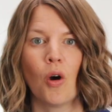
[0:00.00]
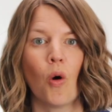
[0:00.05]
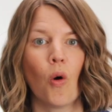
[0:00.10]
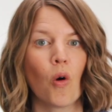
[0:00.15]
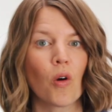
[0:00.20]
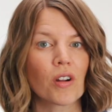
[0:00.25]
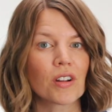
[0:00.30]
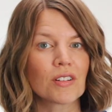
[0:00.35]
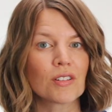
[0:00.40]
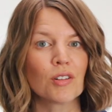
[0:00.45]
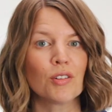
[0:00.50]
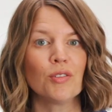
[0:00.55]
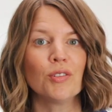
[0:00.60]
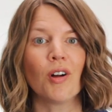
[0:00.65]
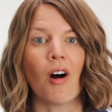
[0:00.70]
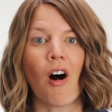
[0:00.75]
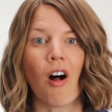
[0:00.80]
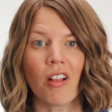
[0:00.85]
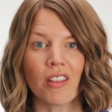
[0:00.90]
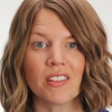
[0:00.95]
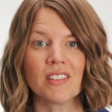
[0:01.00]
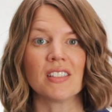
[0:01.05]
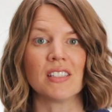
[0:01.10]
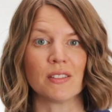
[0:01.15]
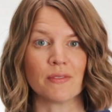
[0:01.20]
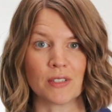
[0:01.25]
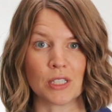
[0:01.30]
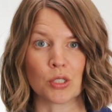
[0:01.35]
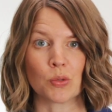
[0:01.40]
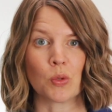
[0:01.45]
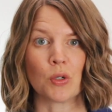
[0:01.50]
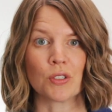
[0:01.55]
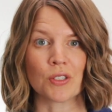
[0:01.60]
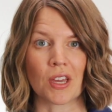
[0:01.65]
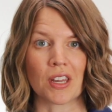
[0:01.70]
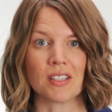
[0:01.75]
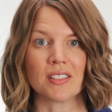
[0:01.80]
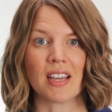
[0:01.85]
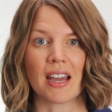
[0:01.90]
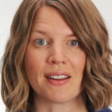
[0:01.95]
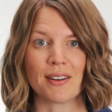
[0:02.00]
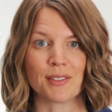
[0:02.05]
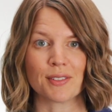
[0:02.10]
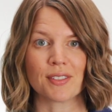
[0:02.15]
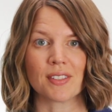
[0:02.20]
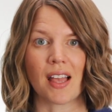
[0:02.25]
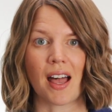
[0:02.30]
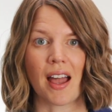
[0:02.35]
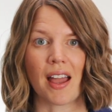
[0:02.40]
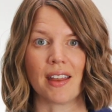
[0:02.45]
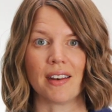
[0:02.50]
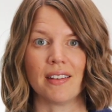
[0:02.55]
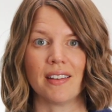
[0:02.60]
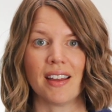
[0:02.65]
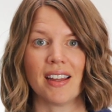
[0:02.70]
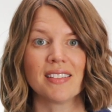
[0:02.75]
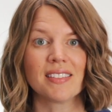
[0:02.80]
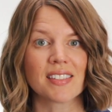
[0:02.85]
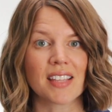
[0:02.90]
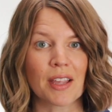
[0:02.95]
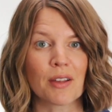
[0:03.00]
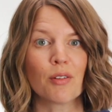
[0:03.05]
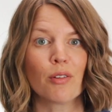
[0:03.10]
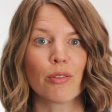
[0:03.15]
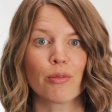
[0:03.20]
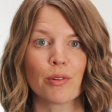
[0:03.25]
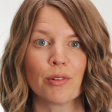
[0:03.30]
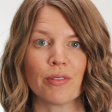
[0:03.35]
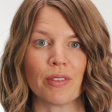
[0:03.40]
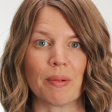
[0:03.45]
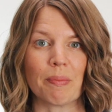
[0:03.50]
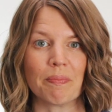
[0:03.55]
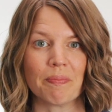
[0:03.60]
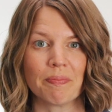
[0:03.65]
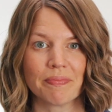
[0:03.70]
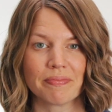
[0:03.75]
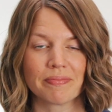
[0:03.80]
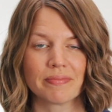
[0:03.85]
Or include all of these visuals on a title slide and cycle through them.